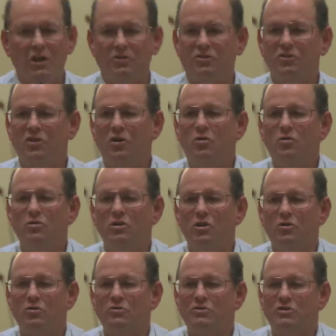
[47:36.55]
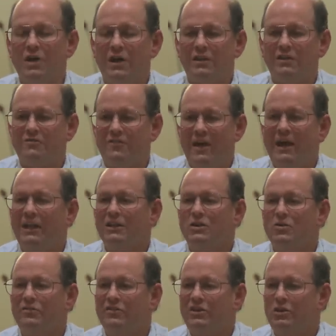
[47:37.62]
Do you know who knows the
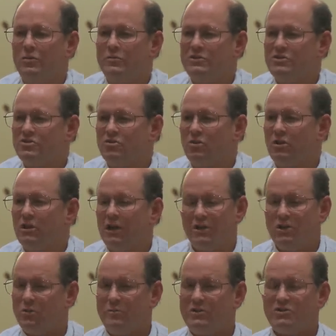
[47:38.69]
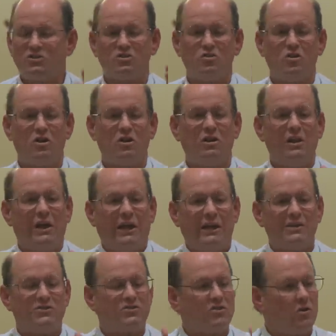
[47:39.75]
value of a human soul? A human soul
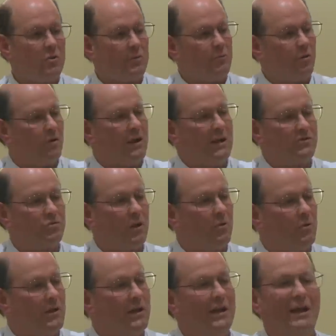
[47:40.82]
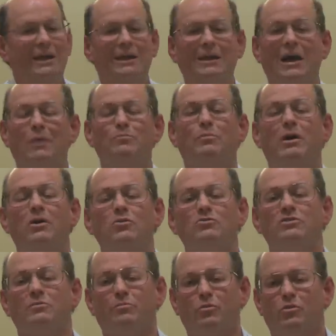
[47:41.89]
is so important. That's why we
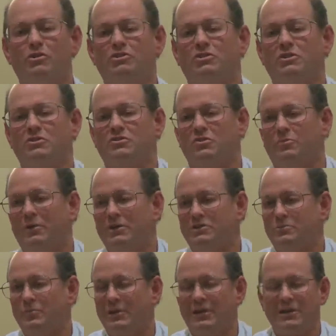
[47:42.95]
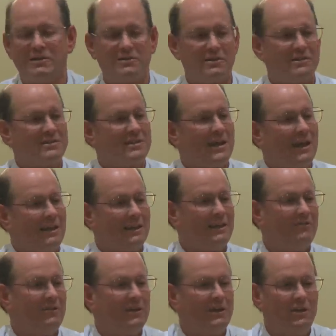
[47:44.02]
oppose abortion so much, because it's a
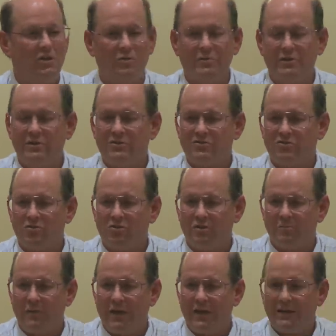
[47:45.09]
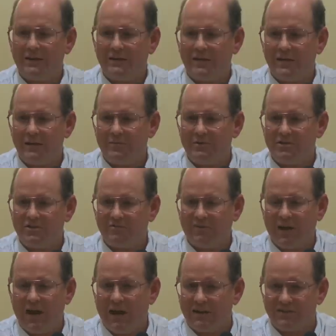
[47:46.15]
living human soul made in the image of
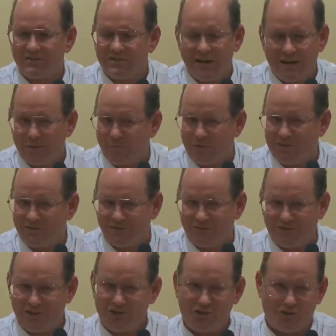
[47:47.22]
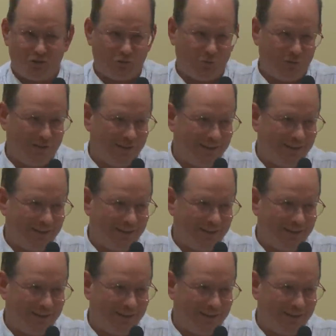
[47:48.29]
God. It's not a piece of tissue.